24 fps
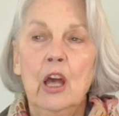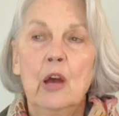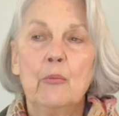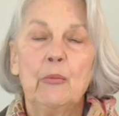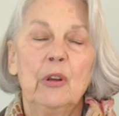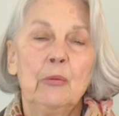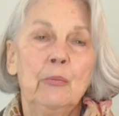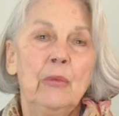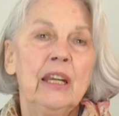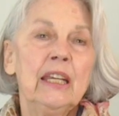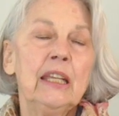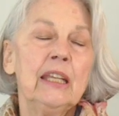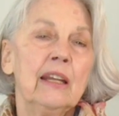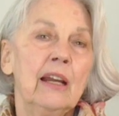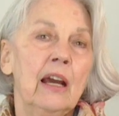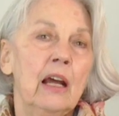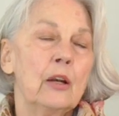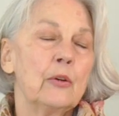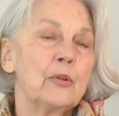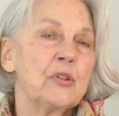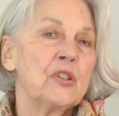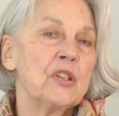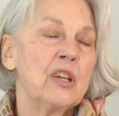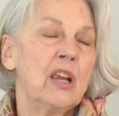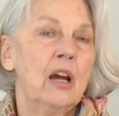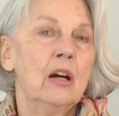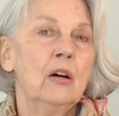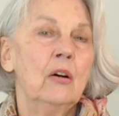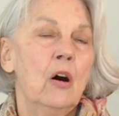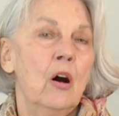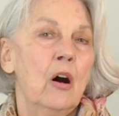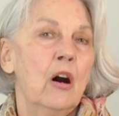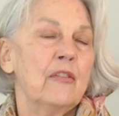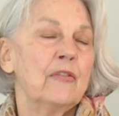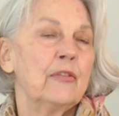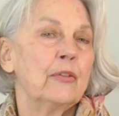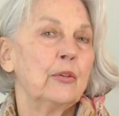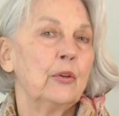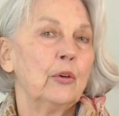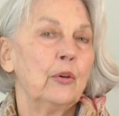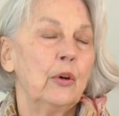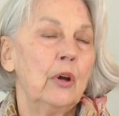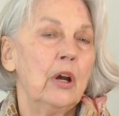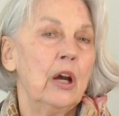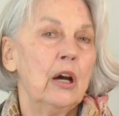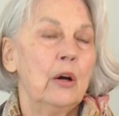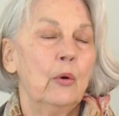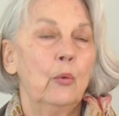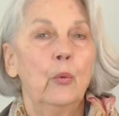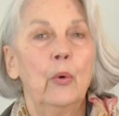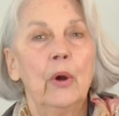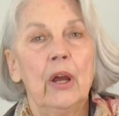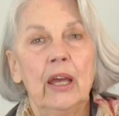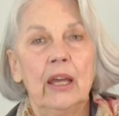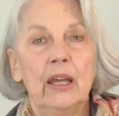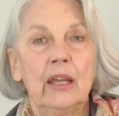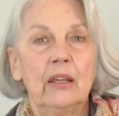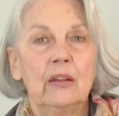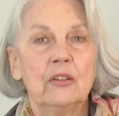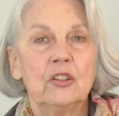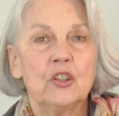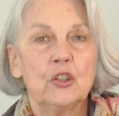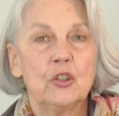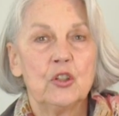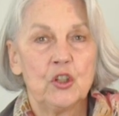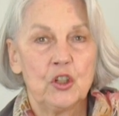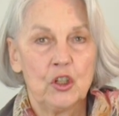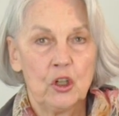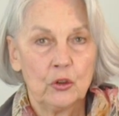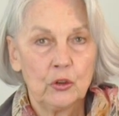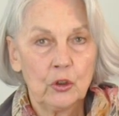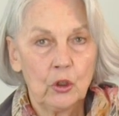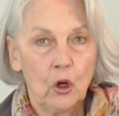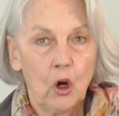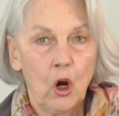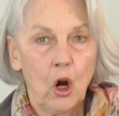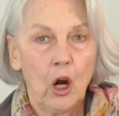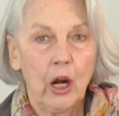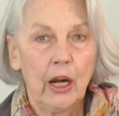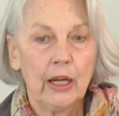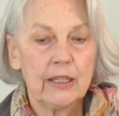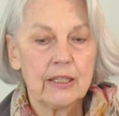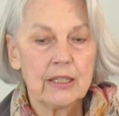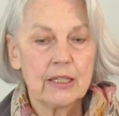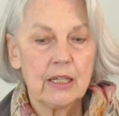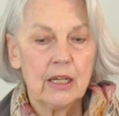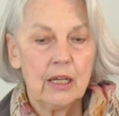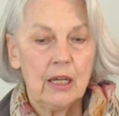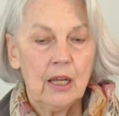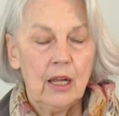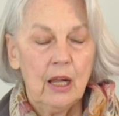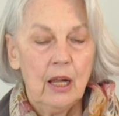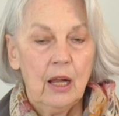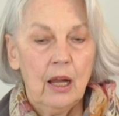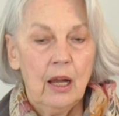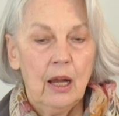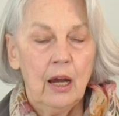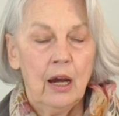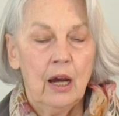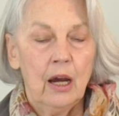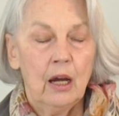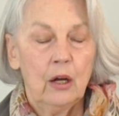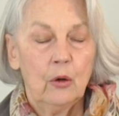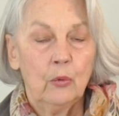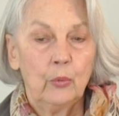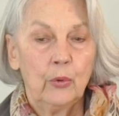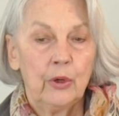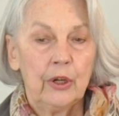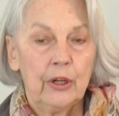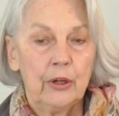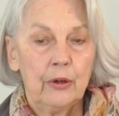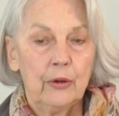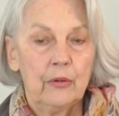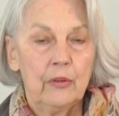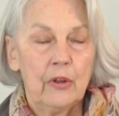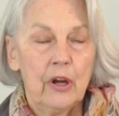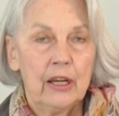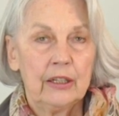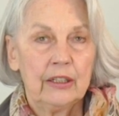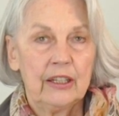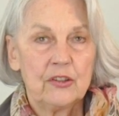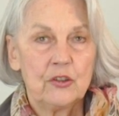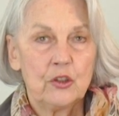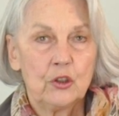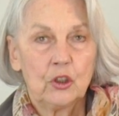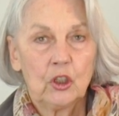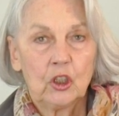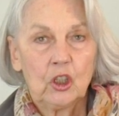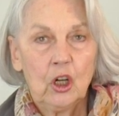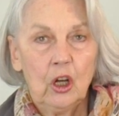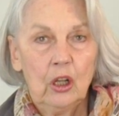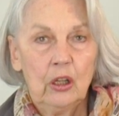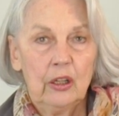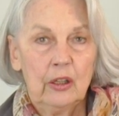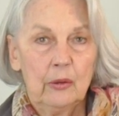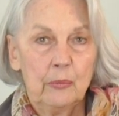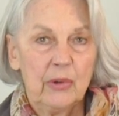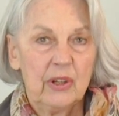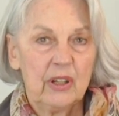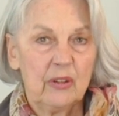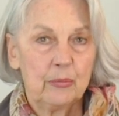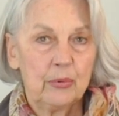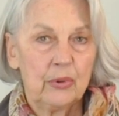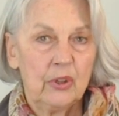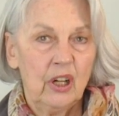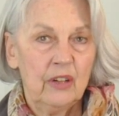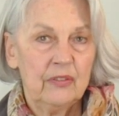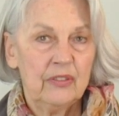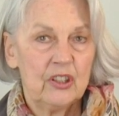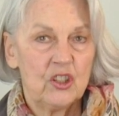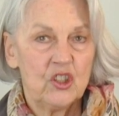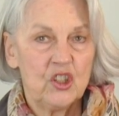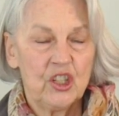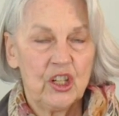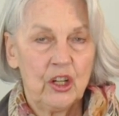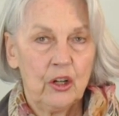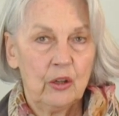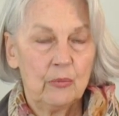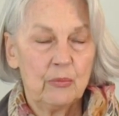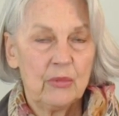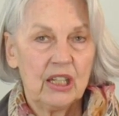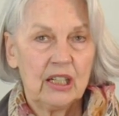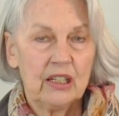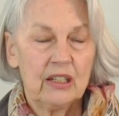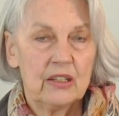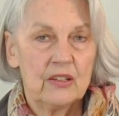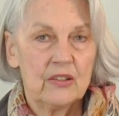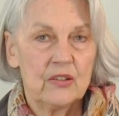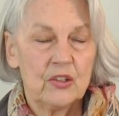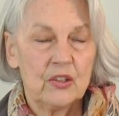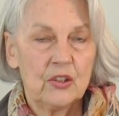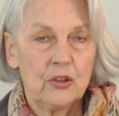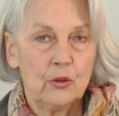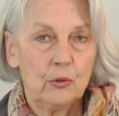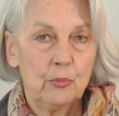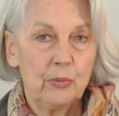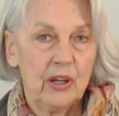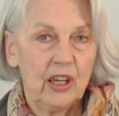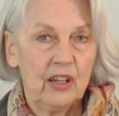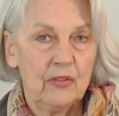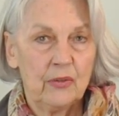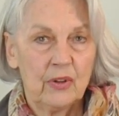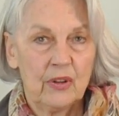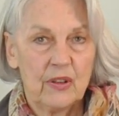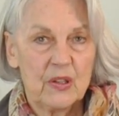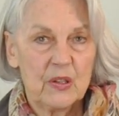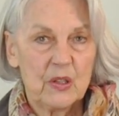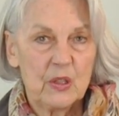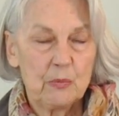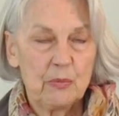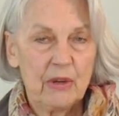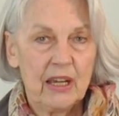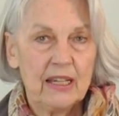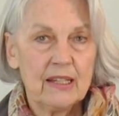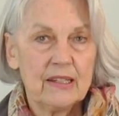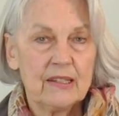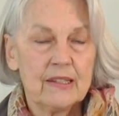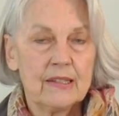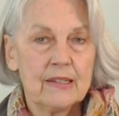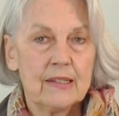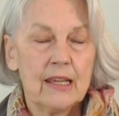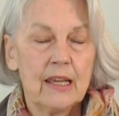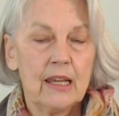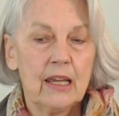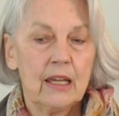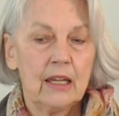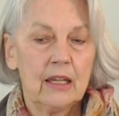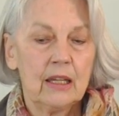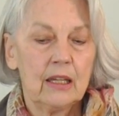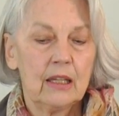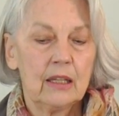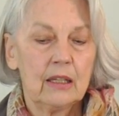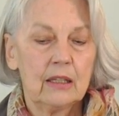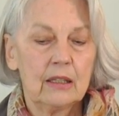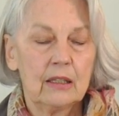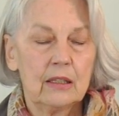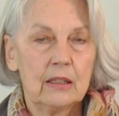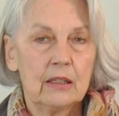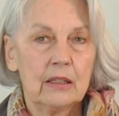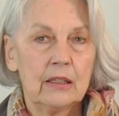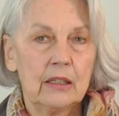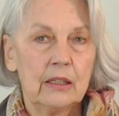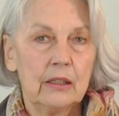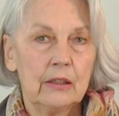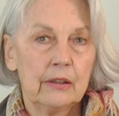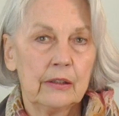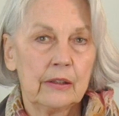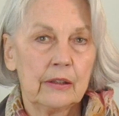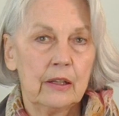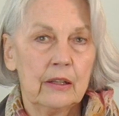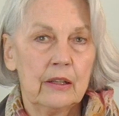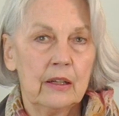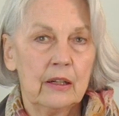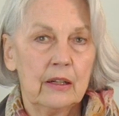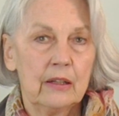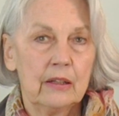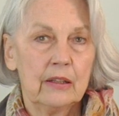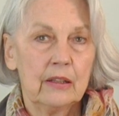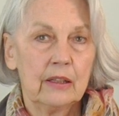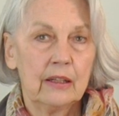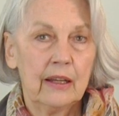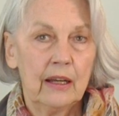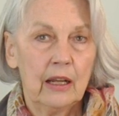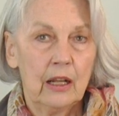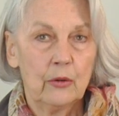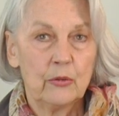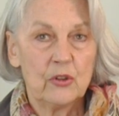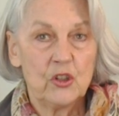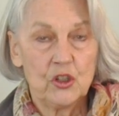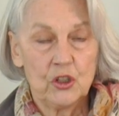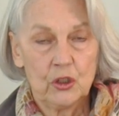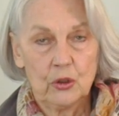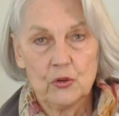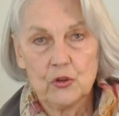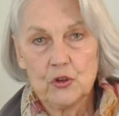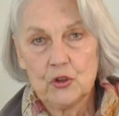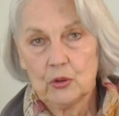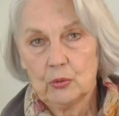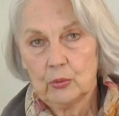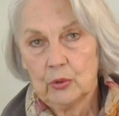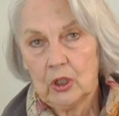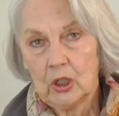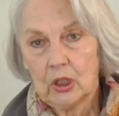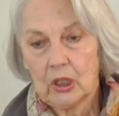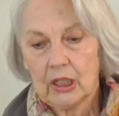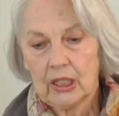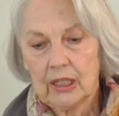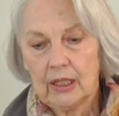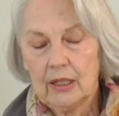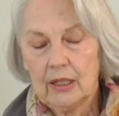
But many galleries now offer a way to show your art where I guess you could call it a bit of profit sharing, because you pay for the space and the gallery shows your work.